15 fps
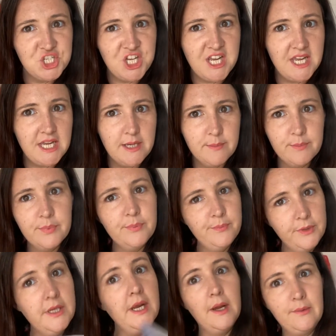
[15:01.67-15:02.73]
cheap,
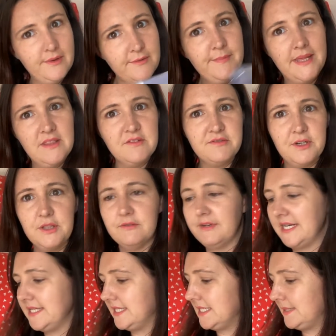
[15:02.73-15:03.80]
you know, we've been through the
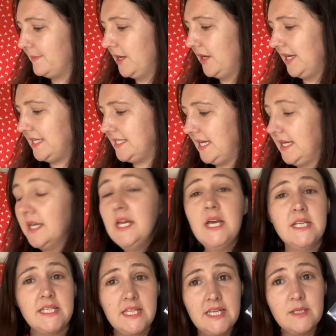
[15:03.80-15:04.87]
reasons behind it.
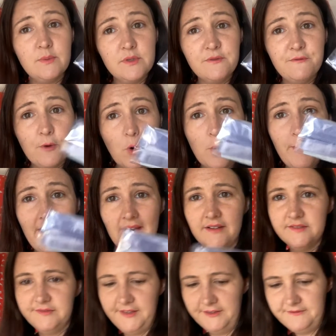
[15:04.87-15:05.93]
So this was
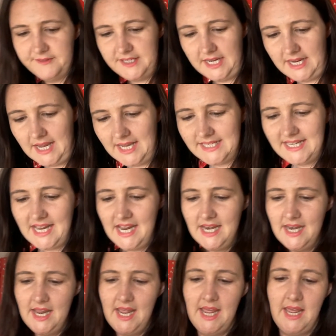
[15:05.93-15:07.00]
£4.50 and
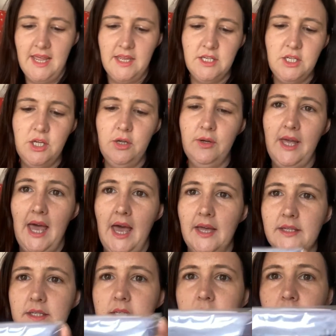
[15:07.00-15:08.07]
in here you
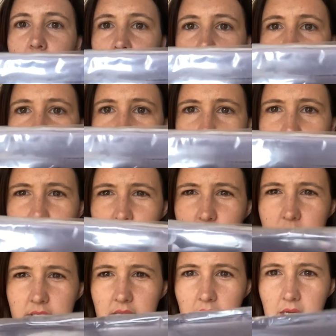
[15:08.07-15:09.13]
get, can you
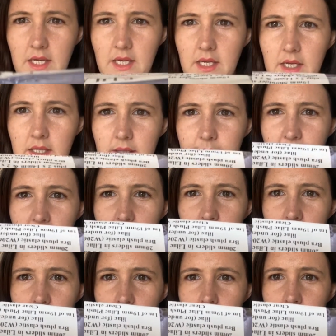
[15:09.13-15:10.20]
see the
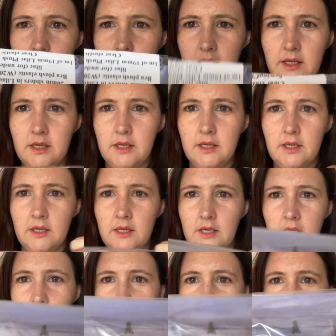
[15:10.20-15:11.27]
bag?
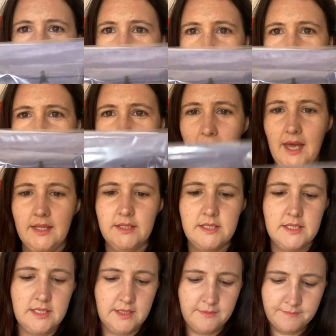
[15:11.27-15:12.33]
you
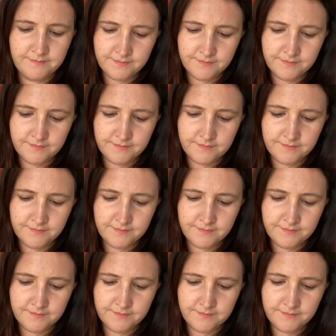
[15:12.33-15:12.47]
get